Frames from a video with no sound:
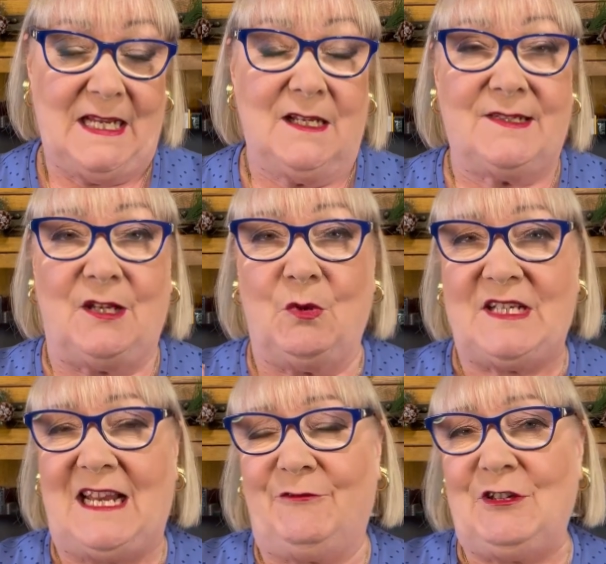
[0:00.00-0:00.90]
So
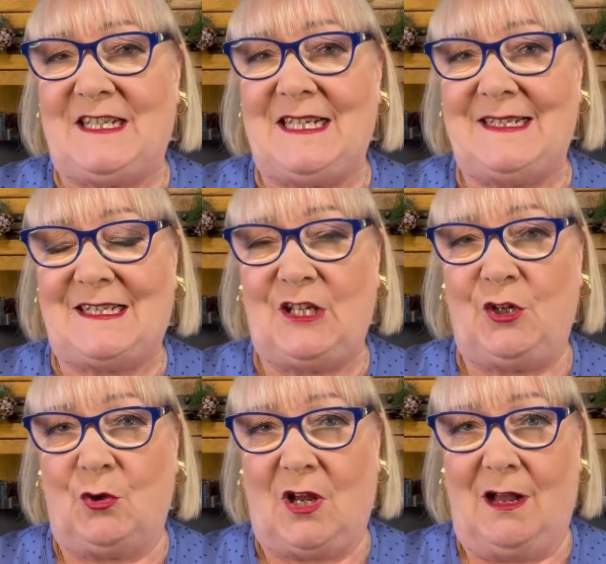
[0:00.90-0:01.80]
whatever it is that
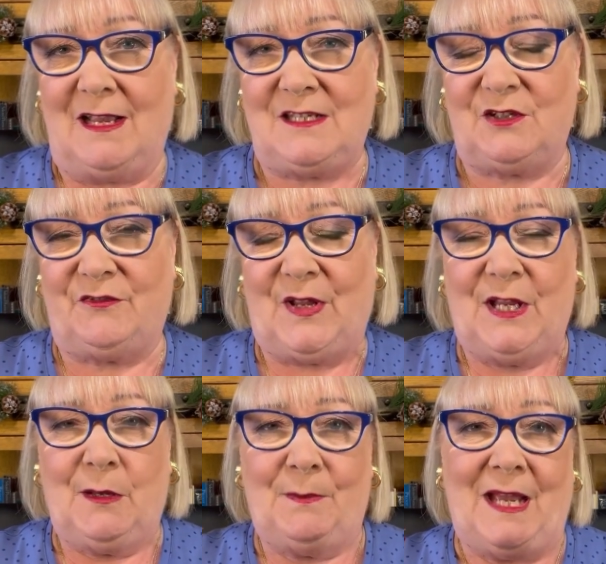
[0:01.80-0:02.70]
you're kind of
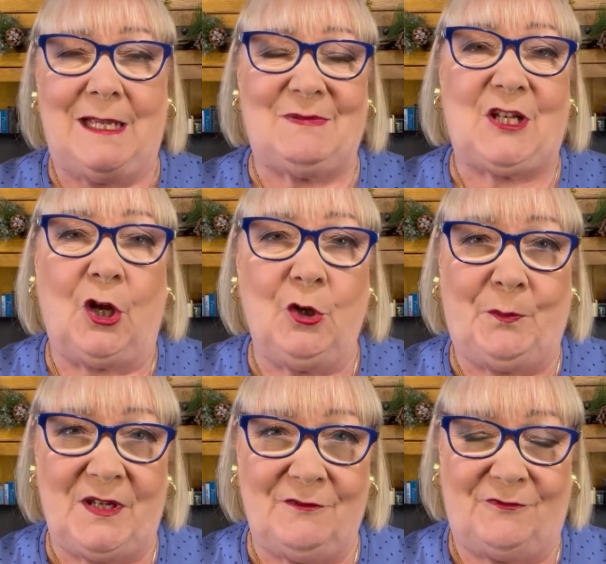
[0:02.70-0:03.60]
perhaps
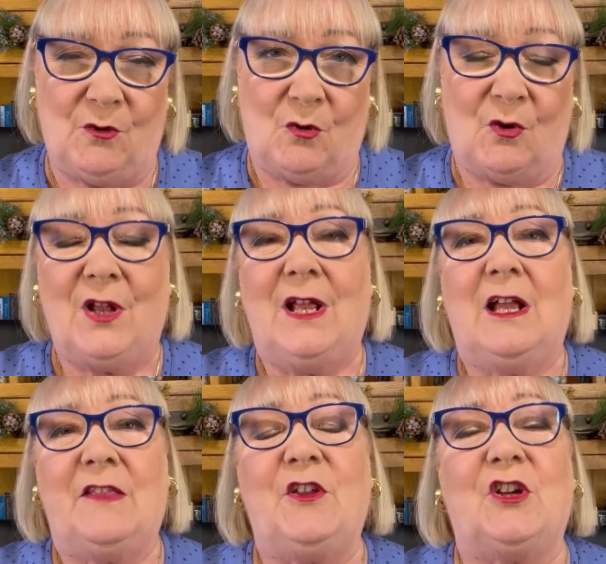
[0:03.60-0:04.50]
hoping for,
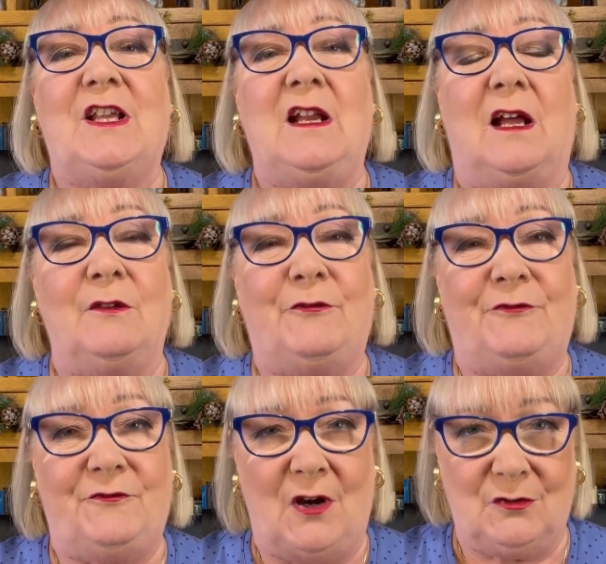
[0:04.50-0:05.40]
that can
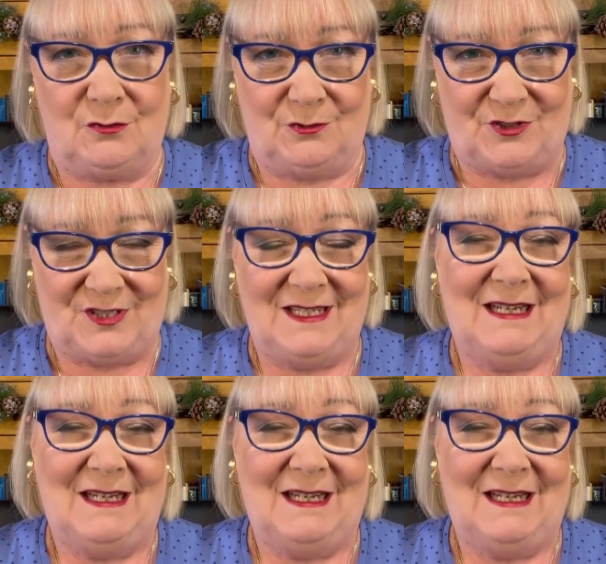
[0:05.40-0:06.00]
unfold